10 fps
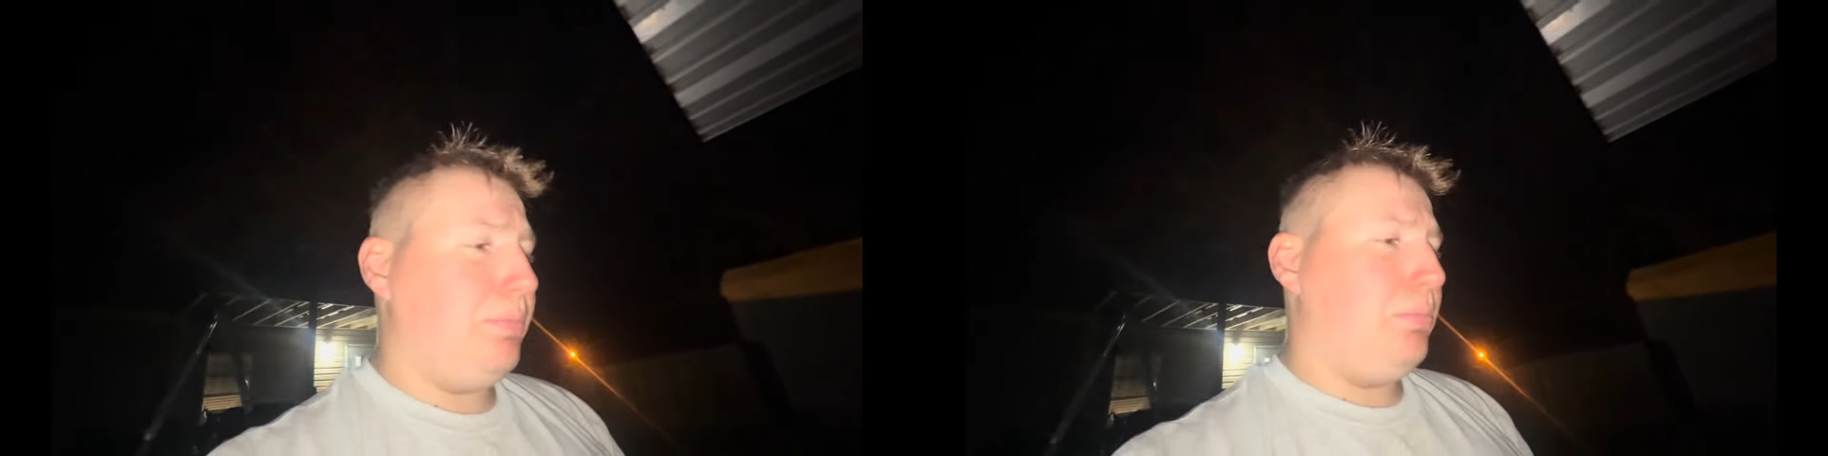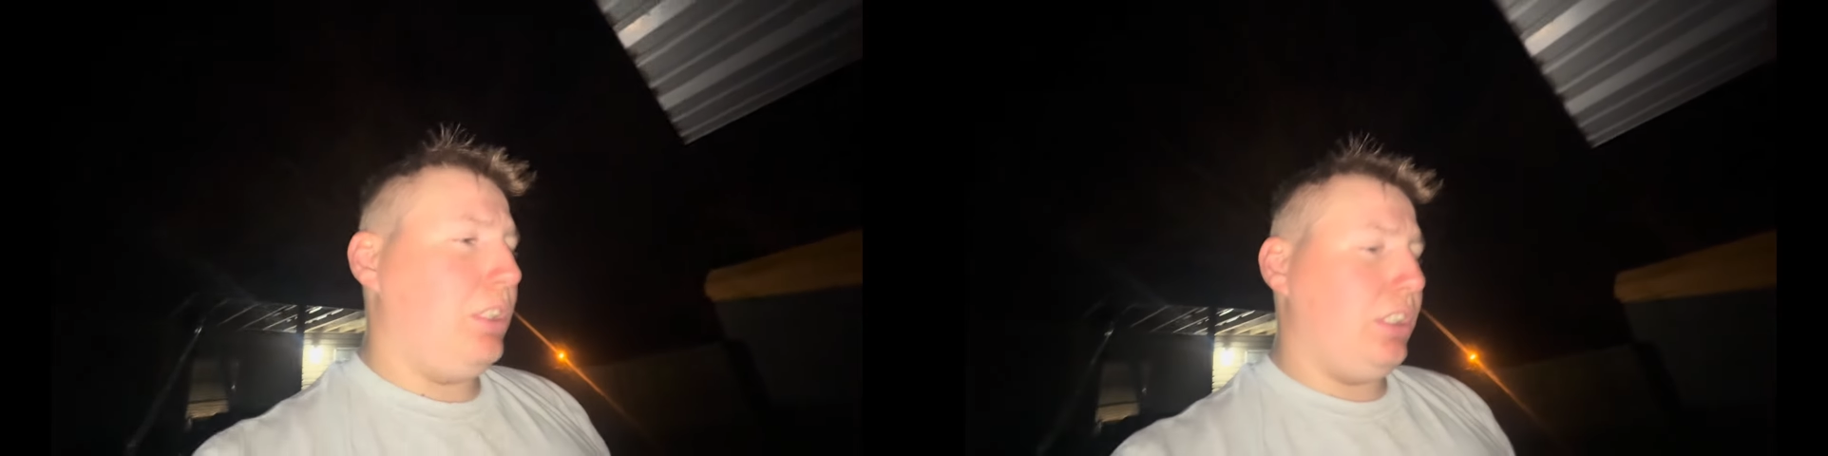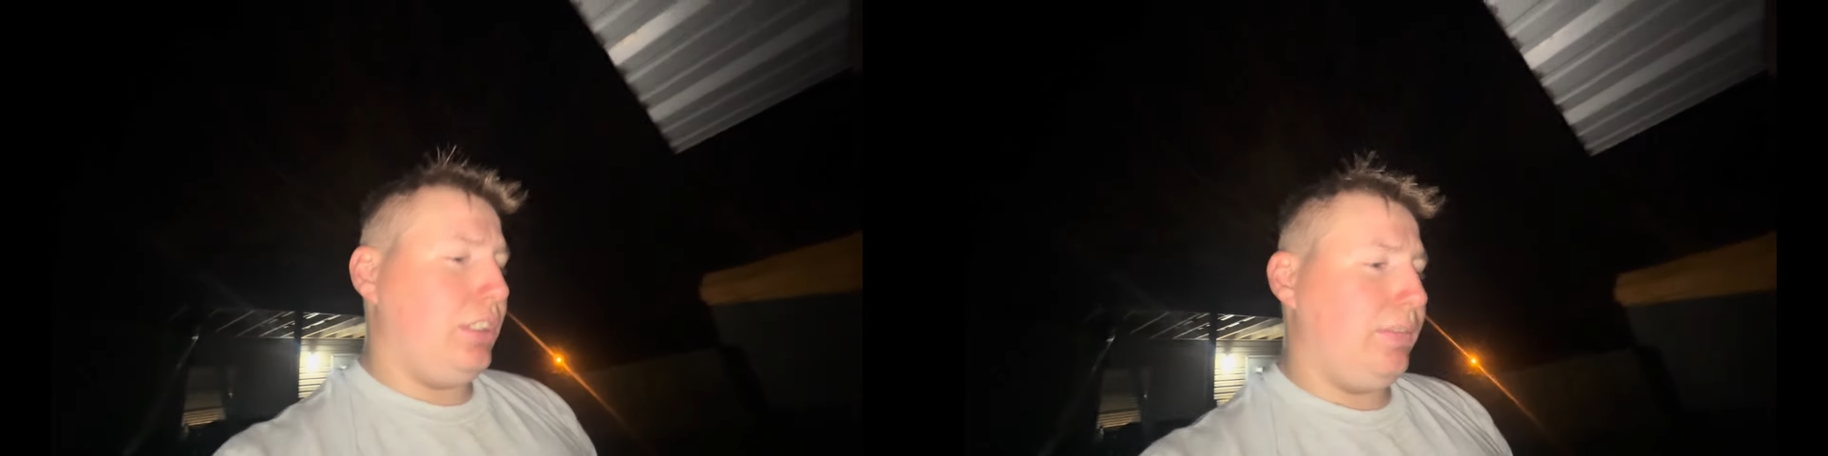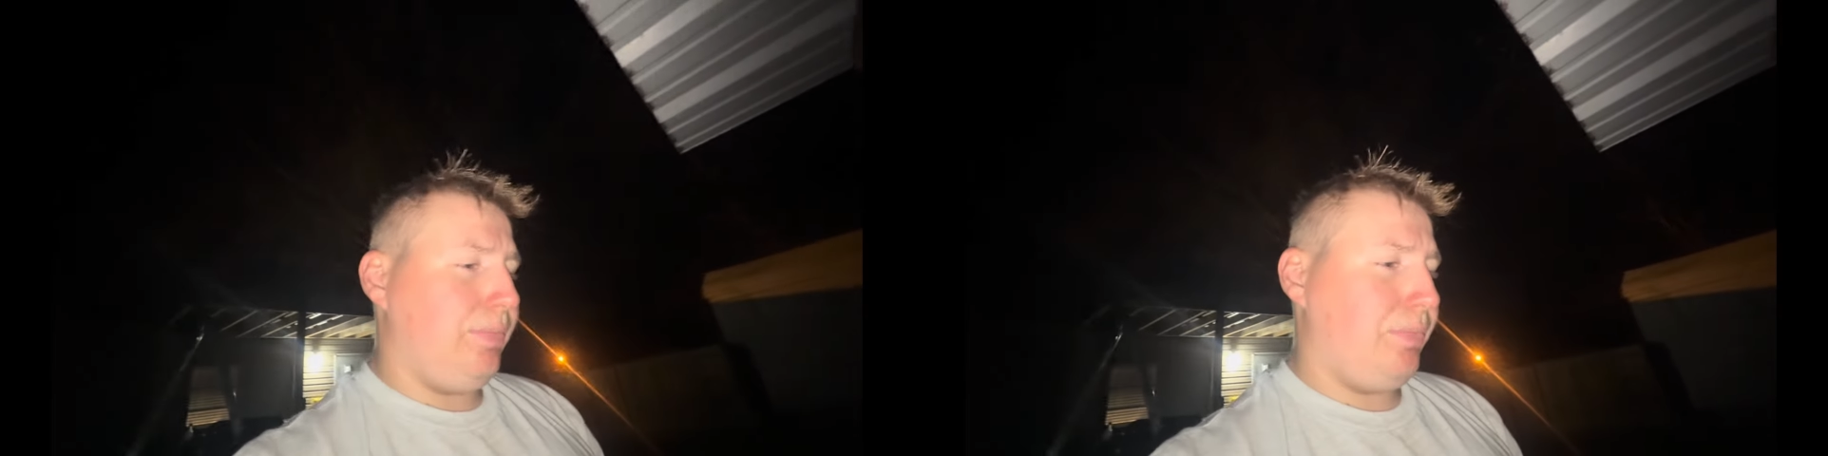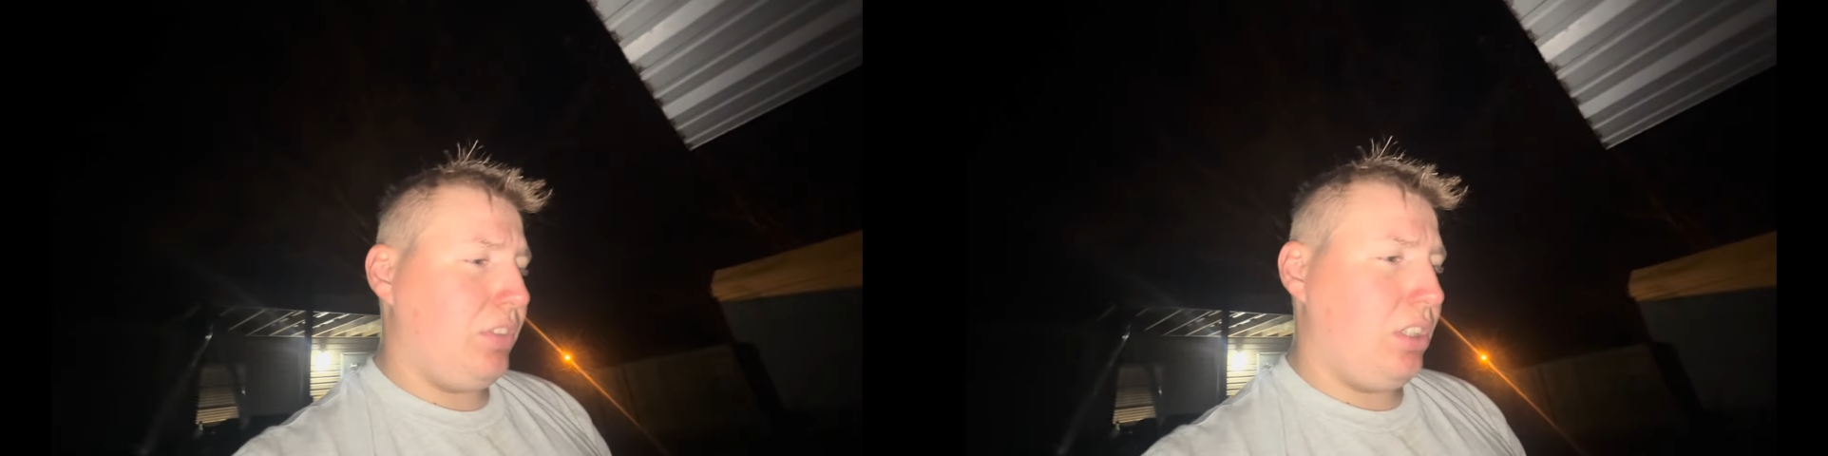but
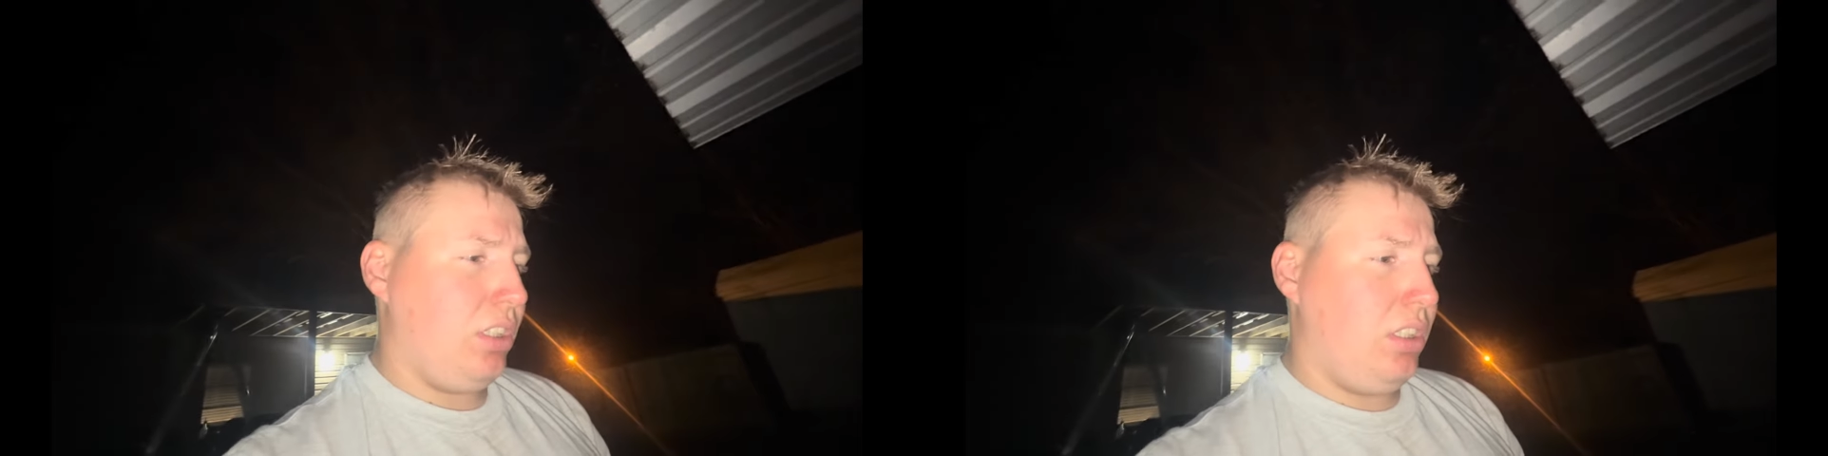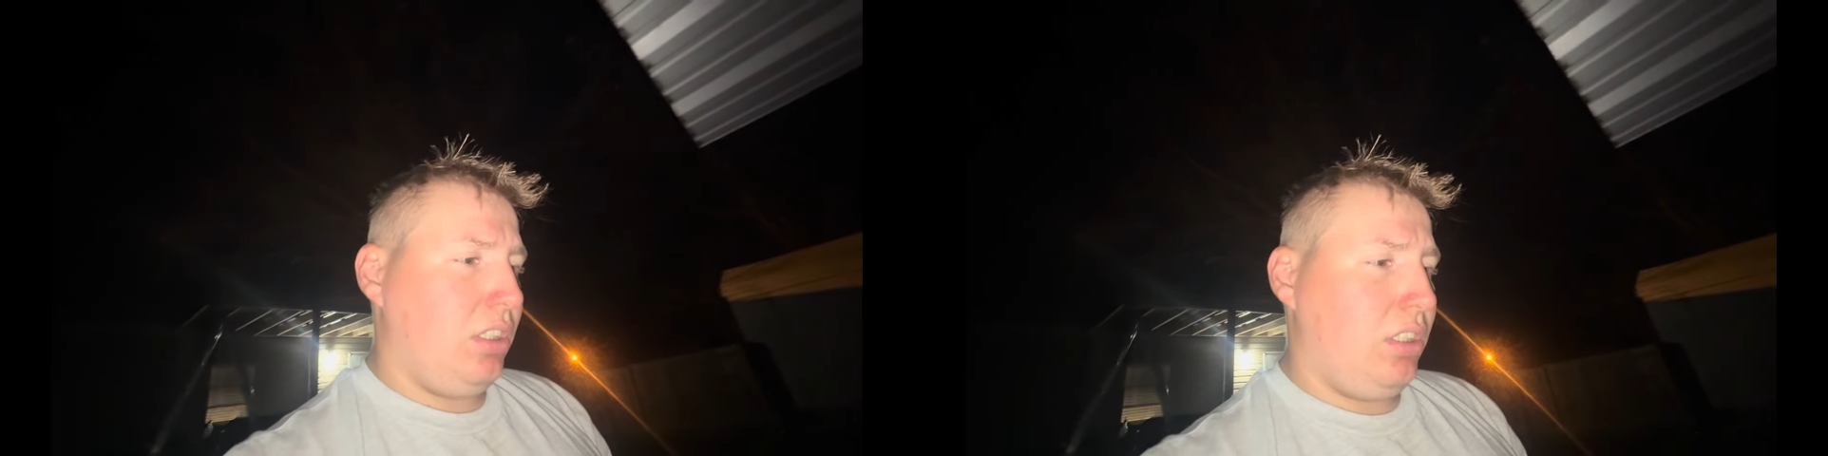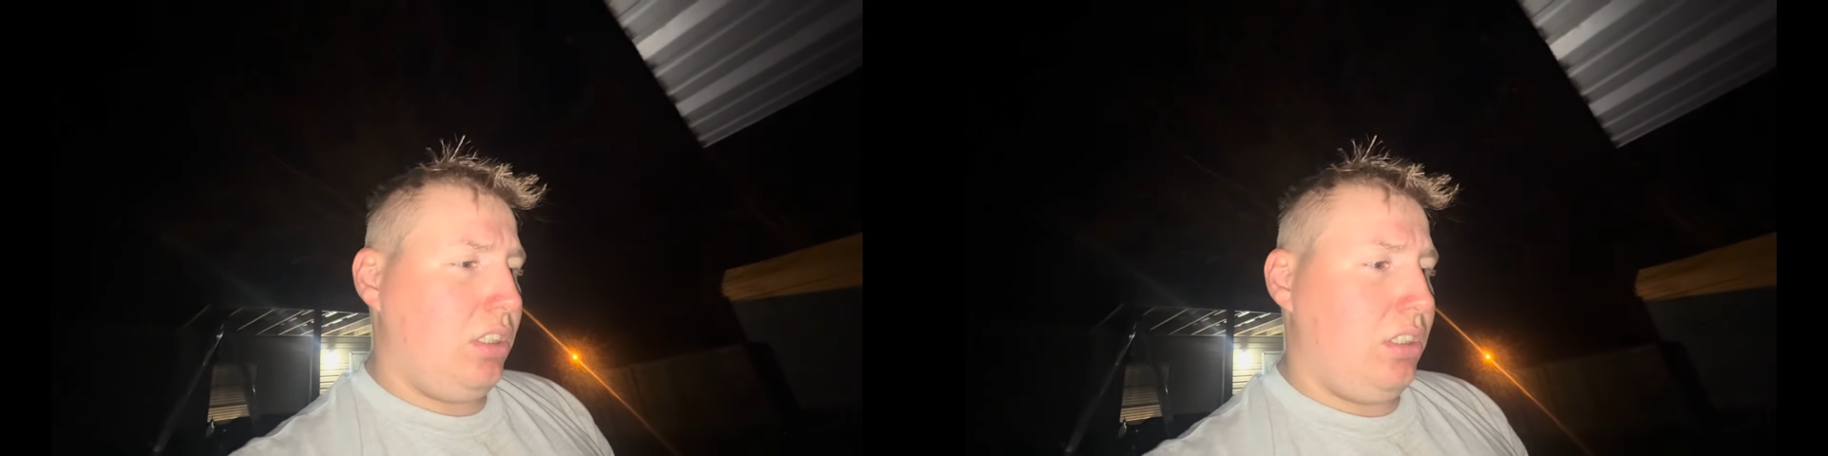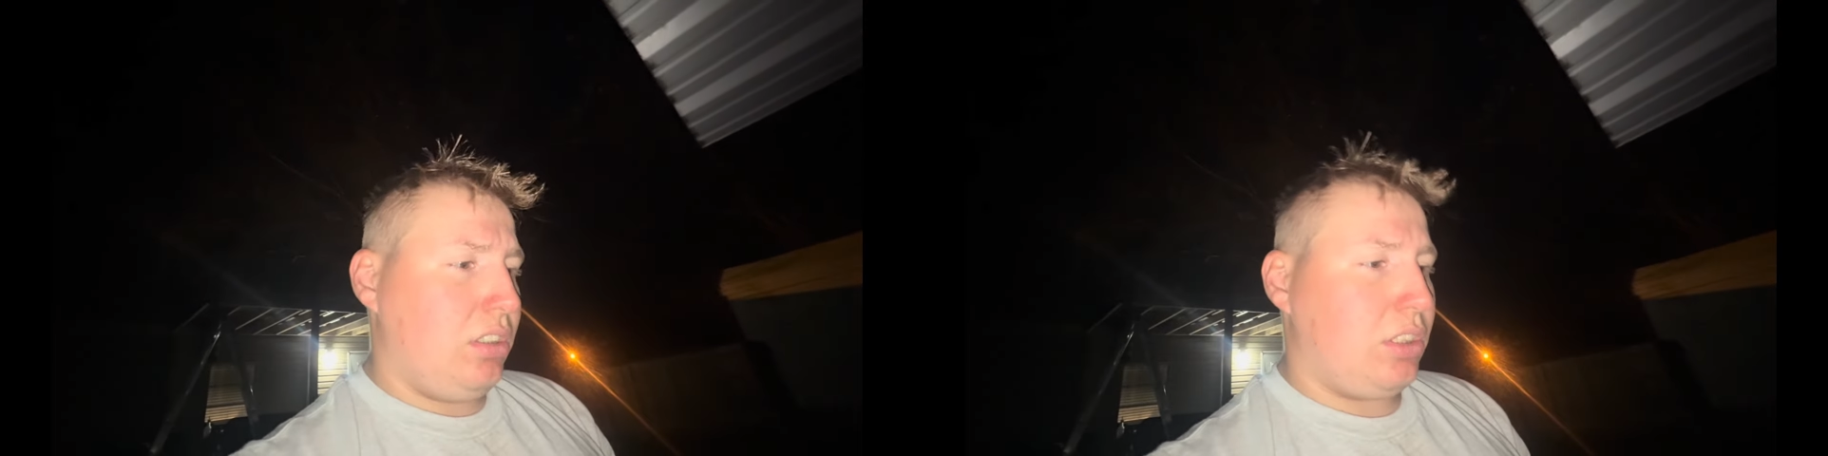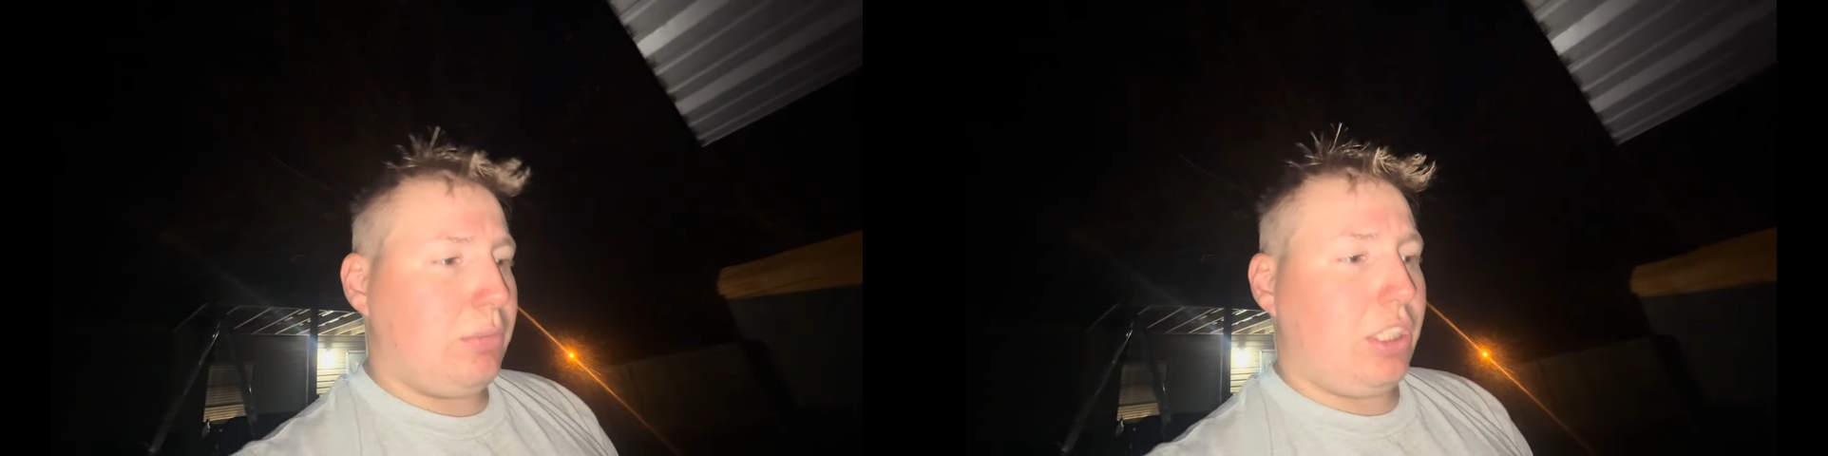
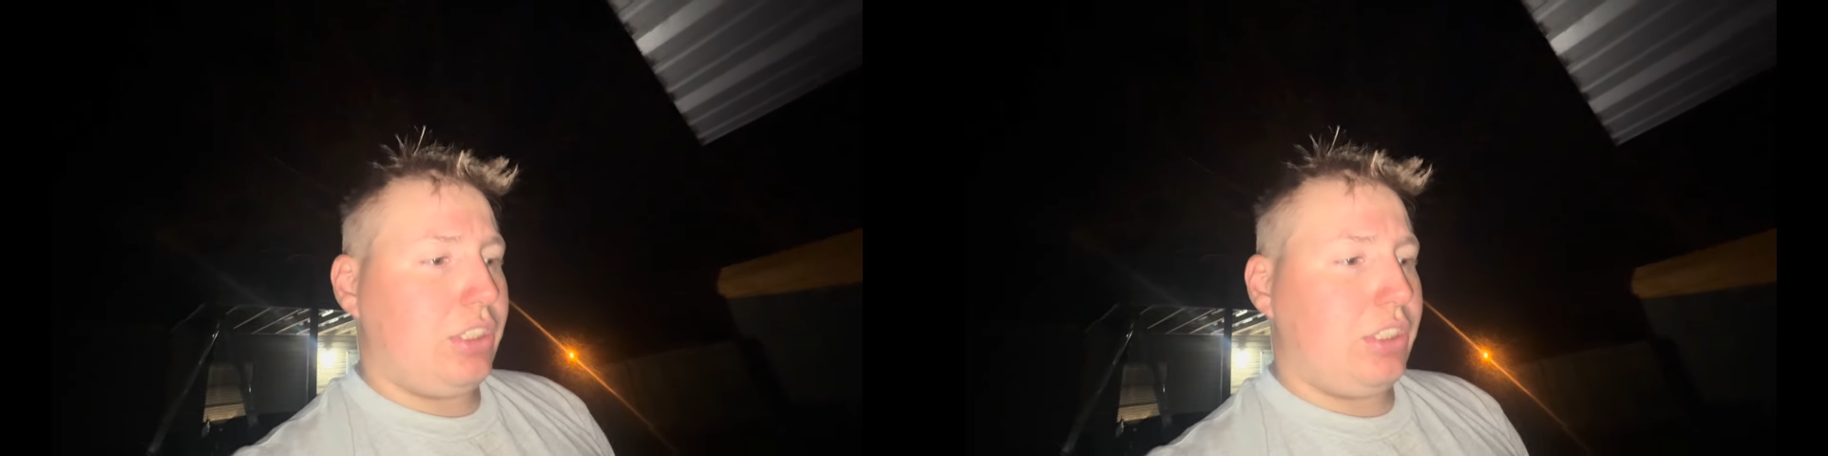tomorrow's